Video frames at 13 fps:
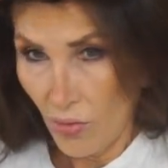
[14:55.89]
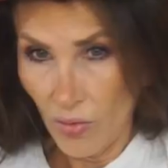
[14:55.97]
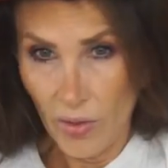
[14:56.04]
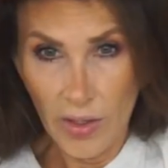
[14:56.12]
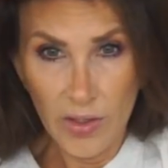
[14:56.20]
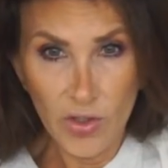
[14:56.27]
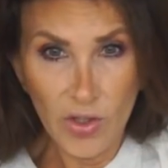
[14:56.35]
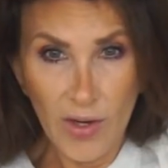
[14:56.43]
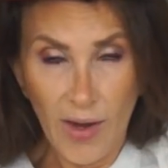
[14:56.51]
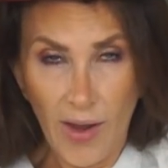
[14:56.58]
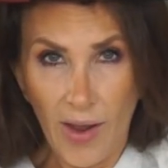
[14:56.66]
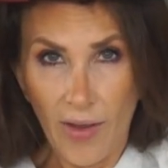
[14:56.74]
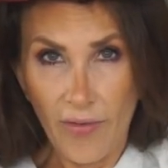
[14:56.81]
Or an inch and a
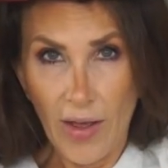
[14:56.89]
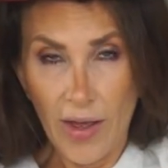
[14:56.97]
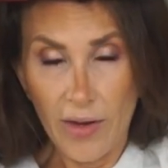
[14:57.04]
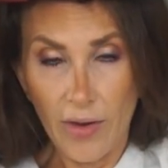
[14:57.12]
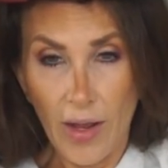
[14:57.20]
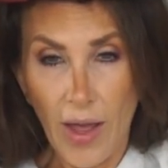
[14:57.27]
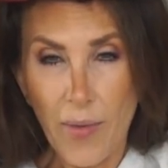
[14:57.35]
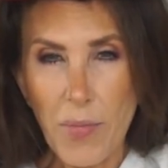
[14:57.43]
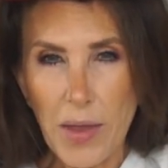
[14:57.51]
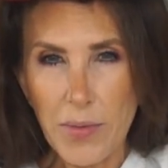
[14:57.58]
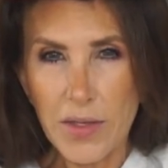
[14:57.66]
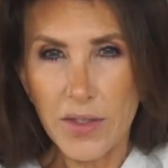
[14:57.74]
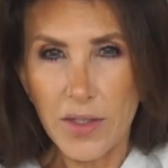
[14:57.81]
half. I don't,
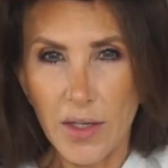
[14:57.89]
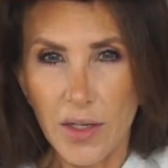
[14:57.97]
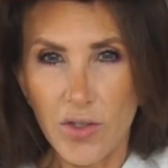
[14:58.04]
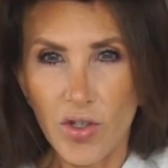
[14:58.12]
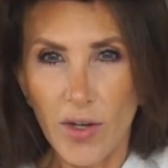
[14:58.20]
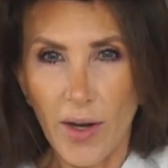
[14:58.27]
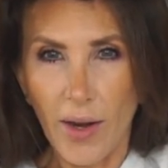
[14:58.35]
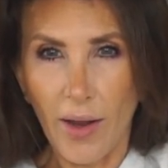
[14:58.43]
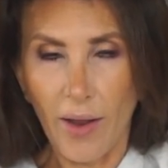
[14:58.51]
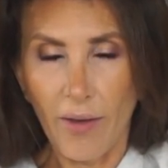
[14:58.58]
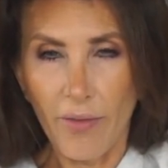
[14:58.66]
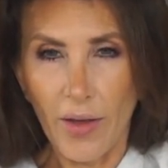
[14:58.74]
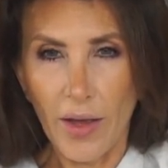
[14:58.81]
maybe it's an inch and a half.